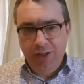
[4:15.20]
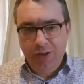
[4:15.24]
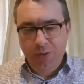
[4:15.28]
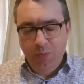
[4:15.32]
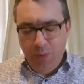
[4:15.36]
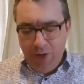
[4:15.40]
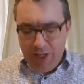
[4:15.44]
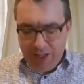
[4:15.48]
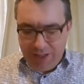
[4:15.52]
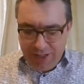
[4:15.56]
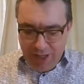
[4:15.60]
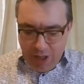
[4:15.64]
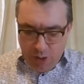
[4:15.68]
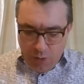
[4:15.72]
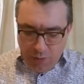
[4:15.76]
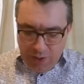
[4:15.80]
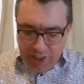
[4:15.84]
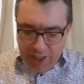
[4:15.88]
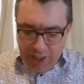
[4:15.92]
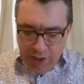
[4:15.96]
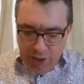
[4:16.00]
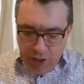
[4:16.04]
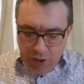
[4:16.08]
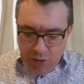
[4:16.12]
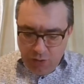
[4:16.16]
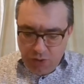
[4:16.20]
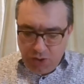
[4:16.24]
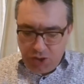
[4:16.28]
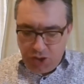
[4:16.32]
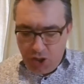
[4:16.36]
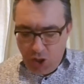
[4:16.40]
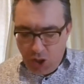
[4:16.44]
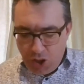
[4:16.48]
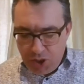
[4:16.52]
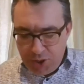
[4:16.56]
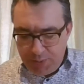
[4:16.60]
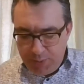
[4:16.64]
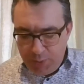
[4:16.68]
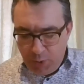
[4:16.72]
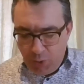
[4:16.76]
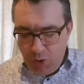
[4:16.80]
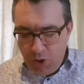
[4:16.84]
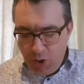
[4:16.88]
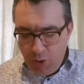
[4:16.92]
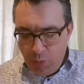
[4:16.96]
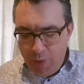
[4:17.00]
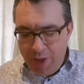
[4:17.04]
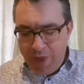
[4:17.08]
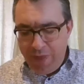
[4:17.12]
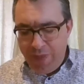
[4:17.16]
We're told in Luke's Gospel
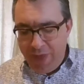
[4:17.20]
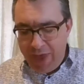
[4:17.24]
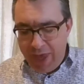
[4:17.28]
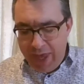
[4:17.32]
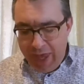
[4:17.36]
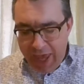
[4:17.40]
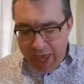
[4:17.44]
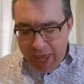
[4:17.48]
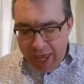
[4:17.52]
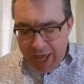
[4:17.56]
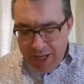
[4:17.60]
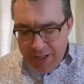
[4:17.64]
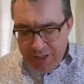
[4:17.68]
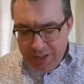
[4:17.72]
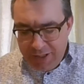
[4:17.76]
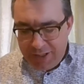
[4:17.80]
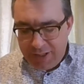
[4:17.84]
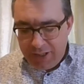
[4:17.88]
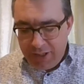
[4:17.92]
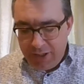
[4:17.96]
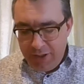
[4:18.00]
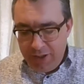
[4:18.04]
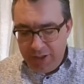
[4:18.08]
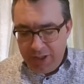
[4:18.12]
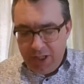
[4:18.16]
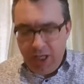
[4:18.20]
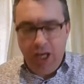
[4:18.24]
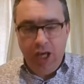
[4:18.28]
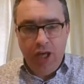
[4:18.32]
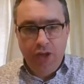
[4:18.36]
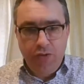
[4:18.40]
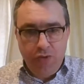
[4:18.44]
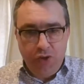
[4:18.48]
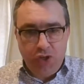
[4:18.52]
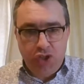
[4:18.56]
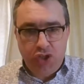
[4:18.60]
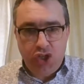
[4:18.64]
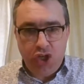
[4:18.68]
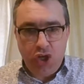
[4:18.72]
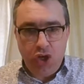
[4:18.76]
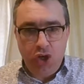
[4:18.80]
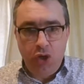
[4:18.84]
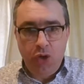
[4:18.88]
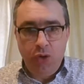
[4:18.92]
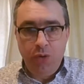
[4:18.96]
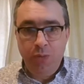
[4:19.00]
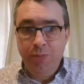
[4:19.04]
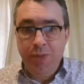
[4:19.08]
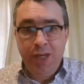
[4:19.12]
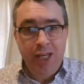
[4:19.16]
that when they entered the
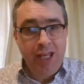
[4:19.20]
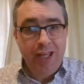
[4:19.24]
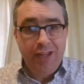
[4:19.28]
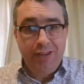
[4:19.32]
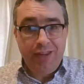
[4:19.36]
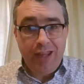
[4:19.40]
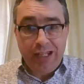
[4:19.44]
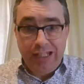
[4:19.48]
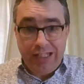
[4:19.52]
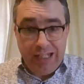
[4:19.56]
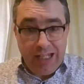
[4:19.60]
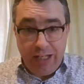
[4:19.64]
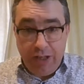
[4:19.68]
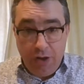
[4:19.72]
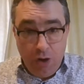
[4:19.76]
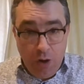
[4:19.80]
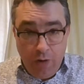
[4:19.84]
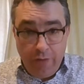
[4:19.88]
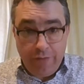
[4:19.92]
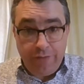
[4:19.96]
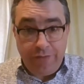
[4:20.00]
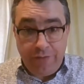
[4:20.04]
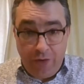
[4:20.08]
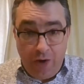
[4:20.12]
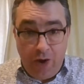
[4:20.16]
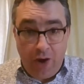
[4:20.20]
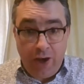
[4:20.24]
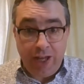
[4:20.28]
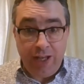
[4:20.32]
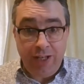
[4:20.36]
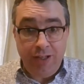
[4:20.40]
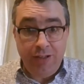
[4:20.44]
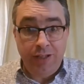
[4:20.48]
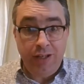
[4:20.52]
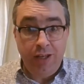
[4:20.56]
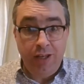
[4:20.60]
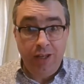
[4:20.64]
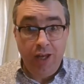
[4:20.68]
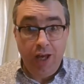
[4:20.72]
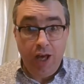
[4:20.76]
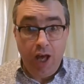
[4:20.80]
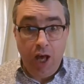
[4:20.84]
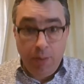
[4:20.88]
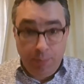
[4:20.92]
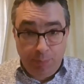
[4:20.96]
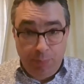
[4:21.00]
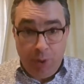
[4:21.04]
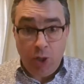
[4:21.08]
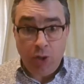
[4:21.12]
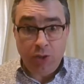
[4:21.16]
tomb, they did not find a
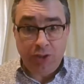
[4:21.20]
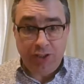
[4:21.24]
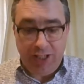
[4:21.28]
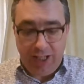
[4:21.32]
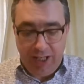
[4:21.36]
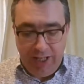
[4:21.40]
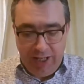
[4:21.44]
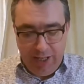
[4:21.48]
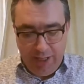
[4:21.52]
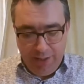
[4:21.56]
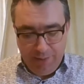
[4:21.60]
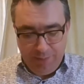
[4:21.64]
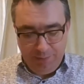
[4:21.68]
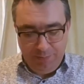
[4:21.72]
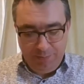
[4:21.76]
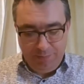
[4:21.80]
body.